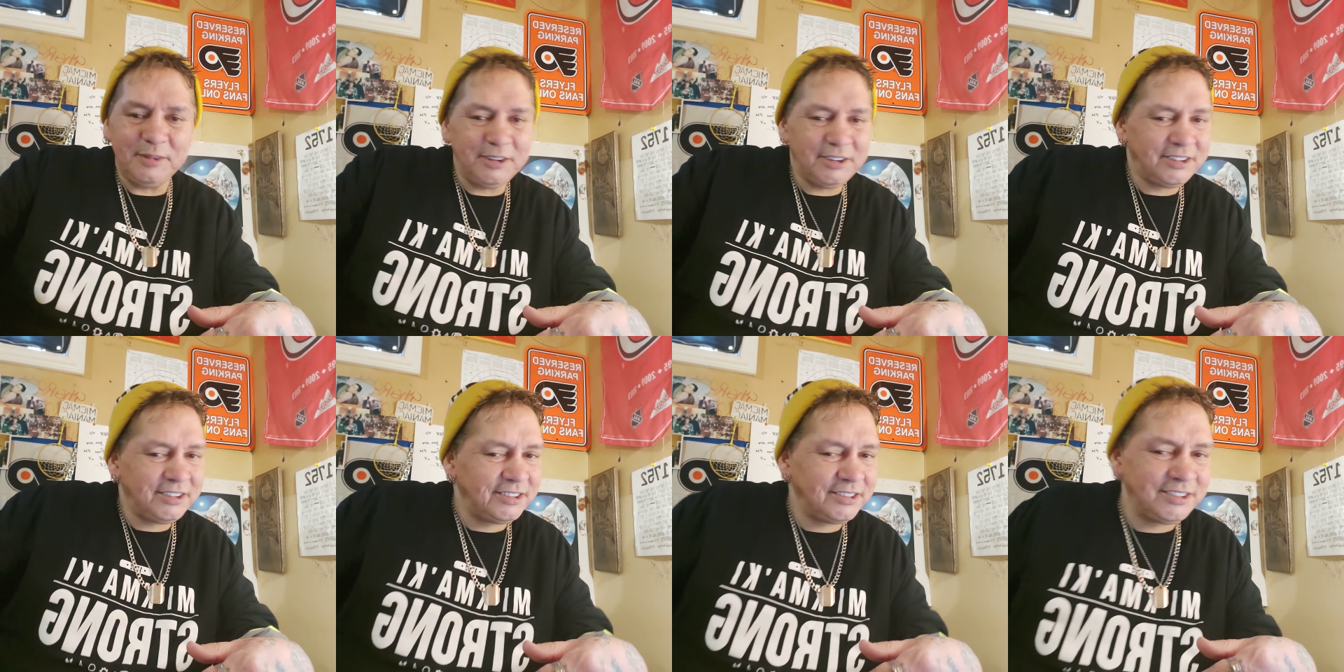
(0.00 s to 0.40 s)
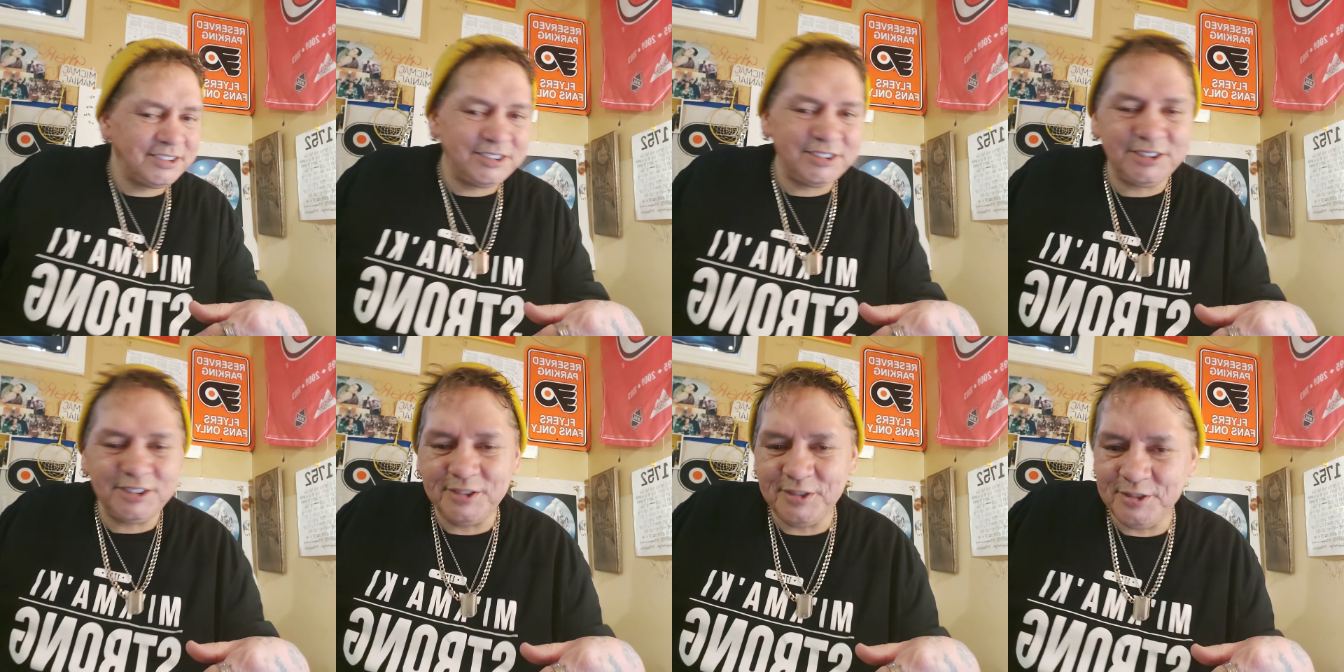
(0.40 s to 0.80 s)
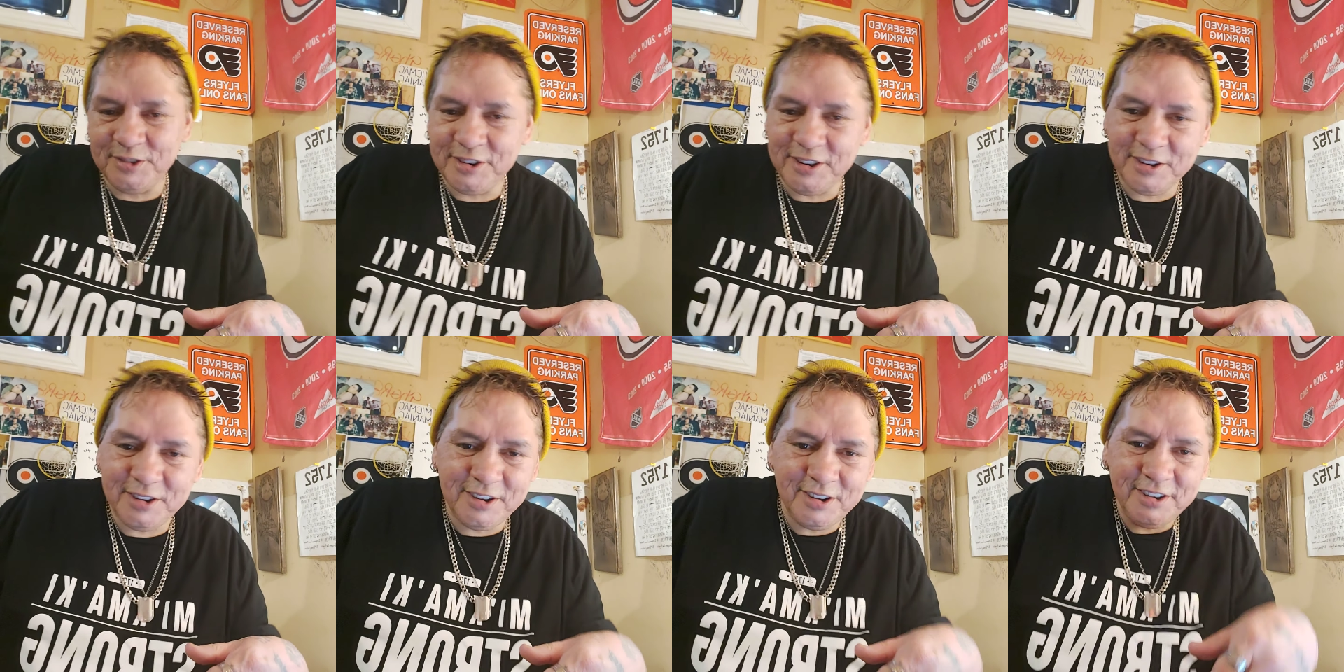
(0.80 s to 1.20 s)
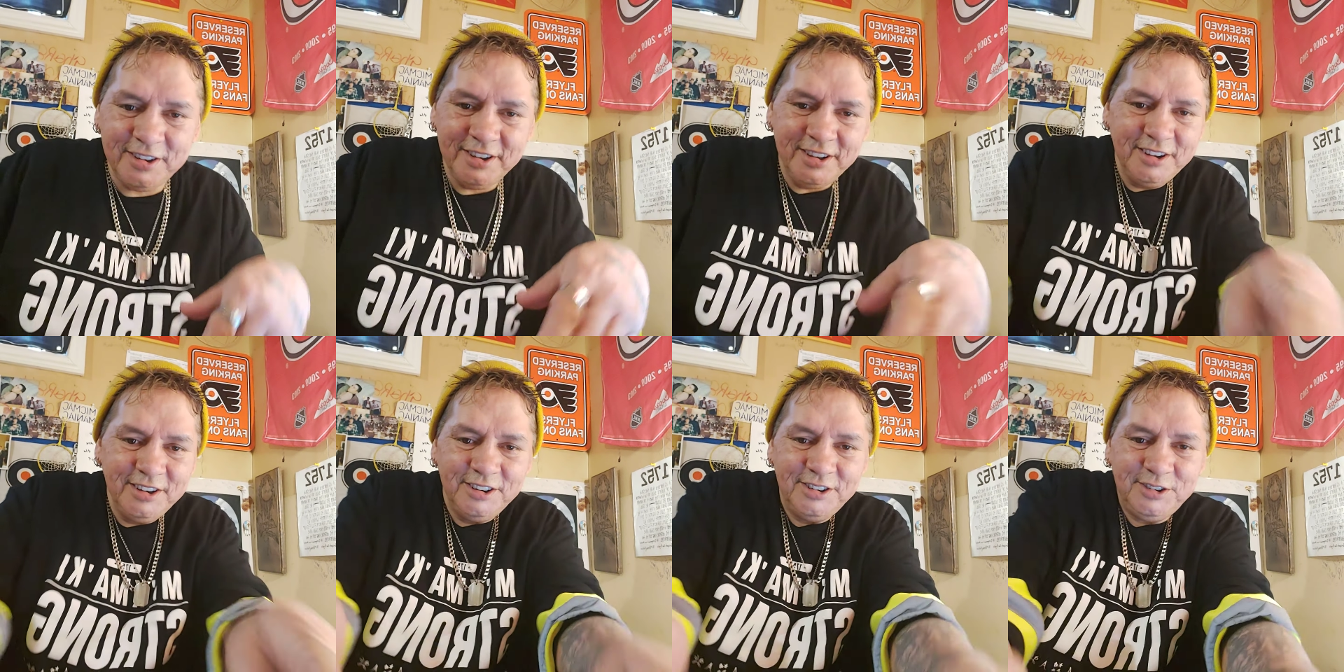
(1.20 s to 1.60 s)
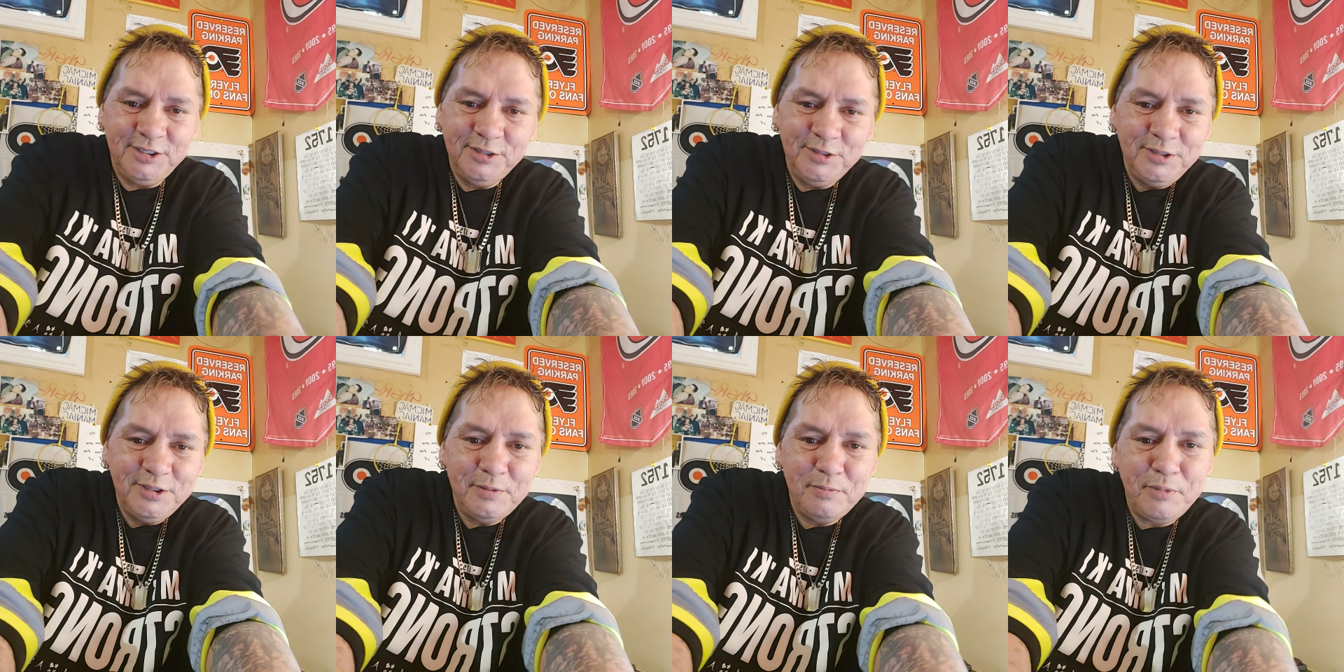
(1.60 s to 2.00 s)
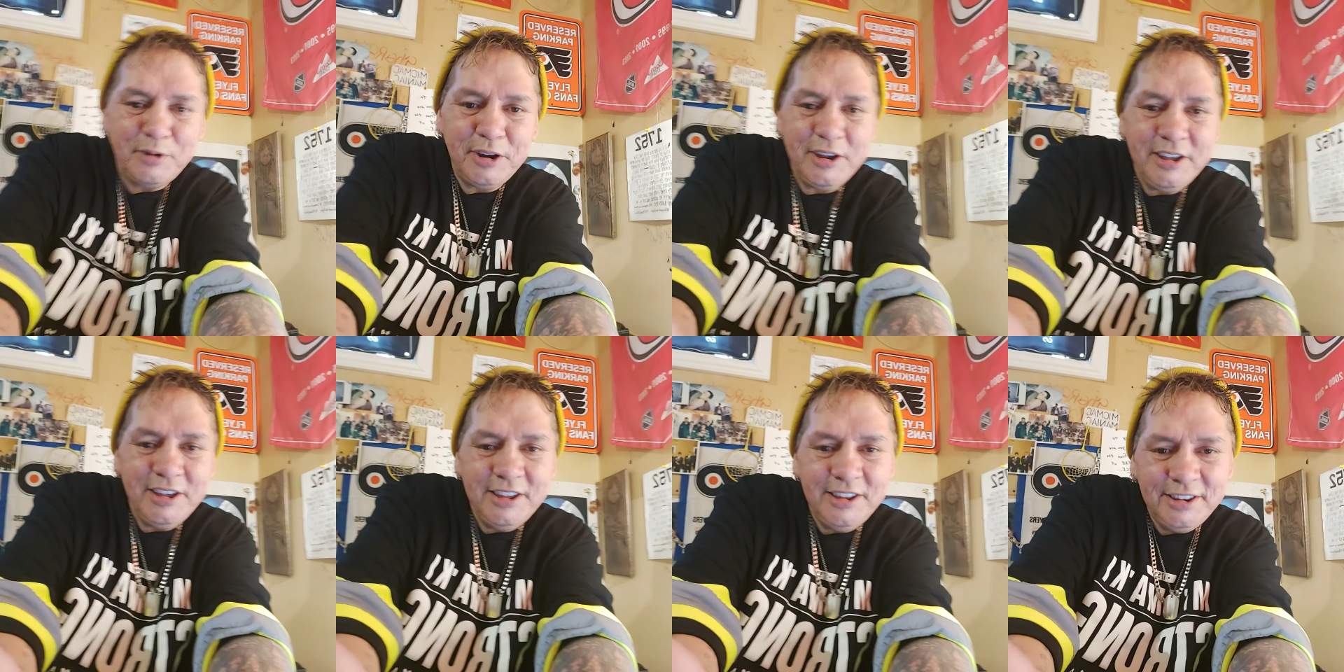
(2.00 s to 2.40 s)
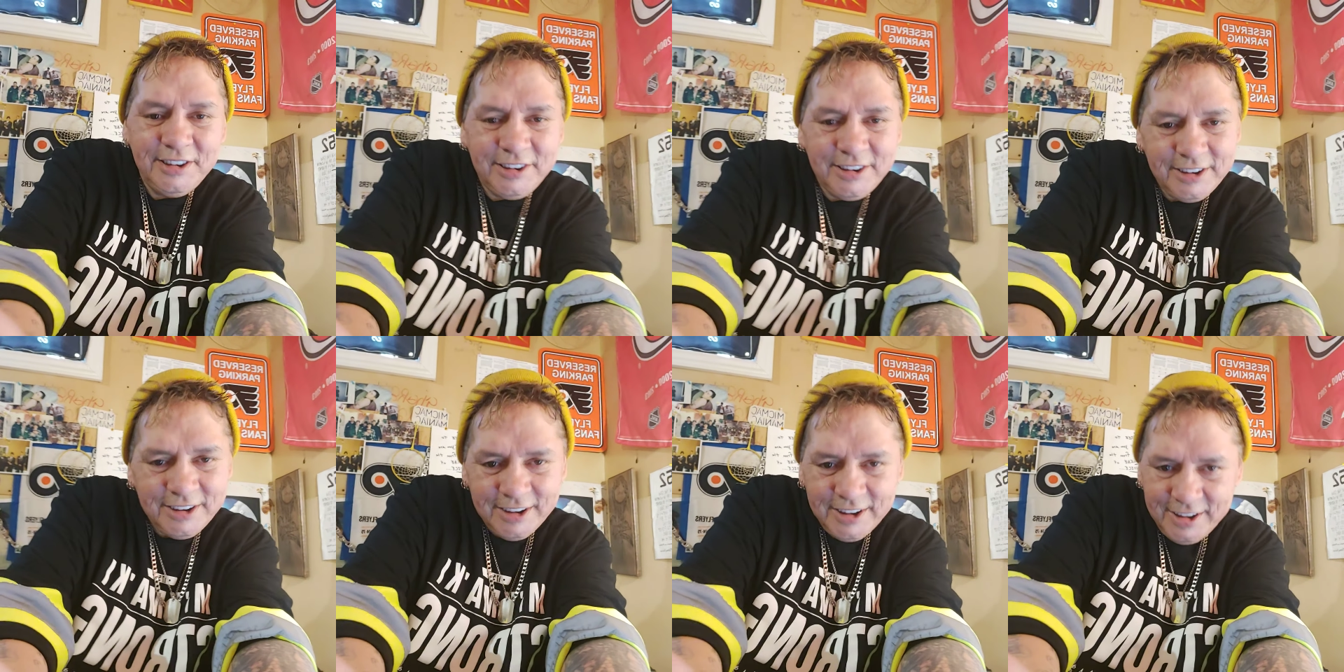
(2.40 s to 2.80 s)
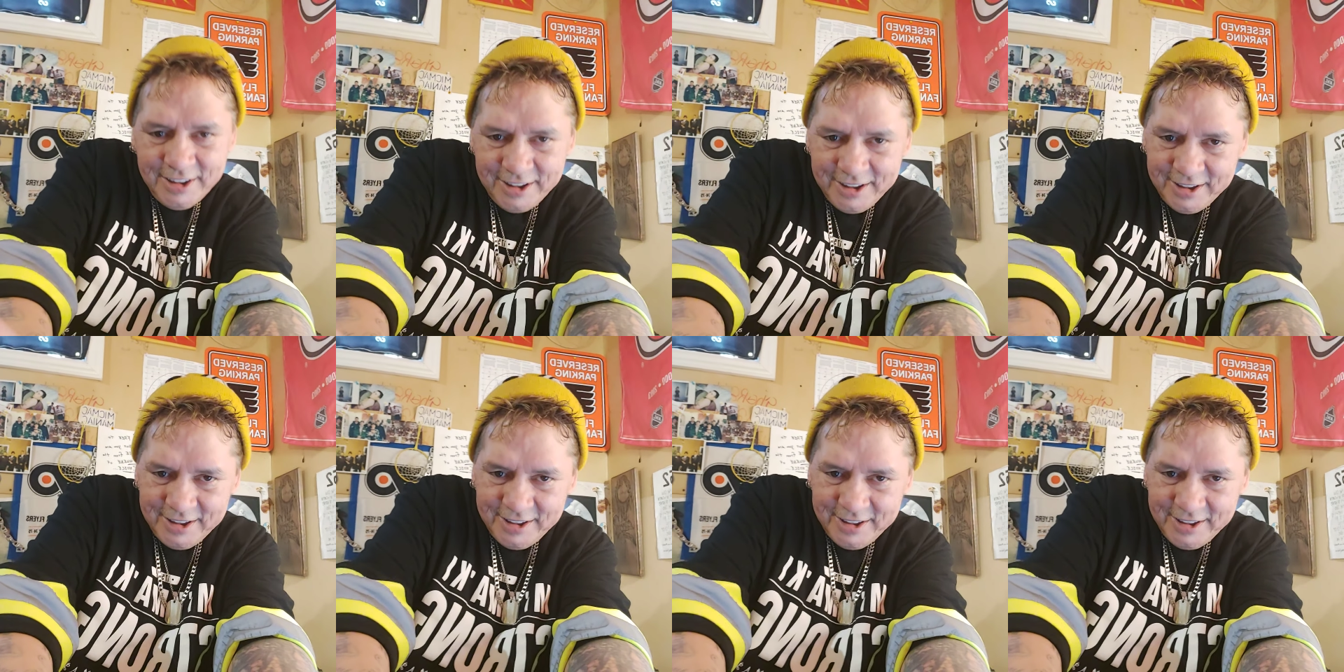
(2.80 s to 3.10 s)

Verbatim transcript: Just shooting the shooting the breeze.